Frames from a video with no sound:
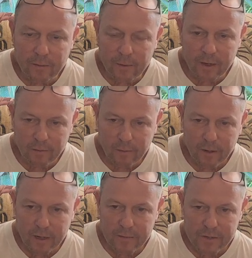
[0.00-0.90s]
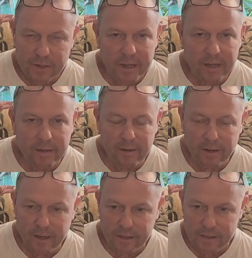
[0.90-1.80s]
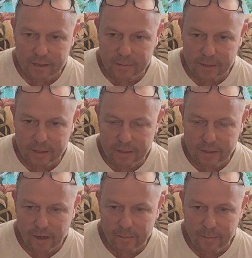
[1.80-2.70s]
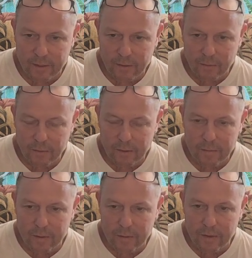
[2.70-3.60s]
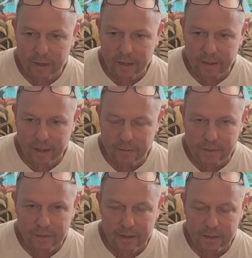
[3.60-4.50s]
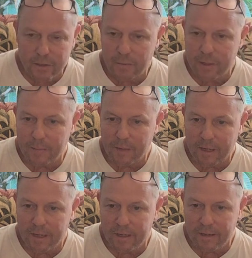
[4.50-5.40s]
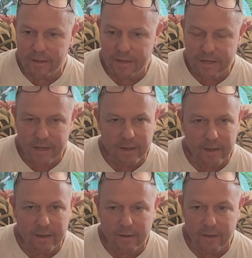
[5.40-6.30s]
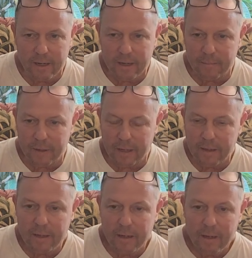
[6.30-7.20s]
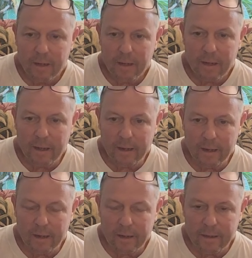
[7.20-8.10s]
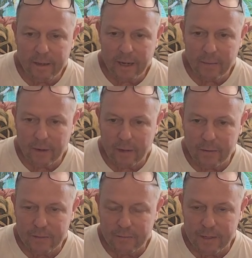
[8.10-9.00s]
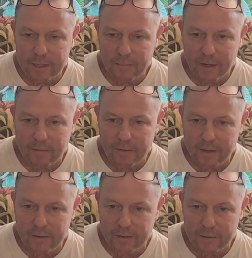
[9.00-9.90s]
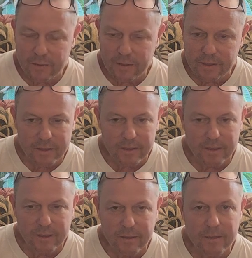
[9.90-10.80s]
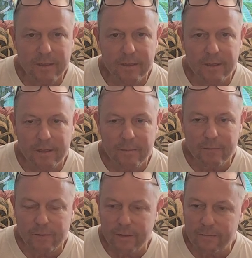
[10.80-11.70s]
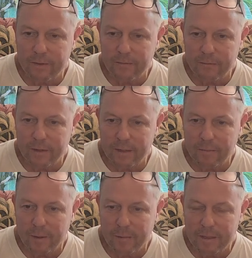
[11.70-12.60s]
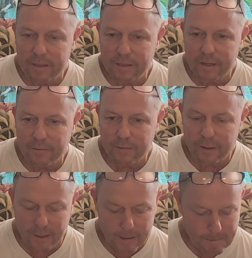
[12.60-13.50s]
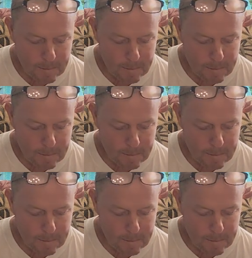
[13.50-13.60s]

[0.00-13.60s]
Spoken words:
I mean, everybody was staying in their houses because the government had ordered them to do that, and I was trying to show people how you need to just get out and go hiking, man. And then I would always finish my videos with, it's good, good, good to be free, free, free in the Republican state of Florida.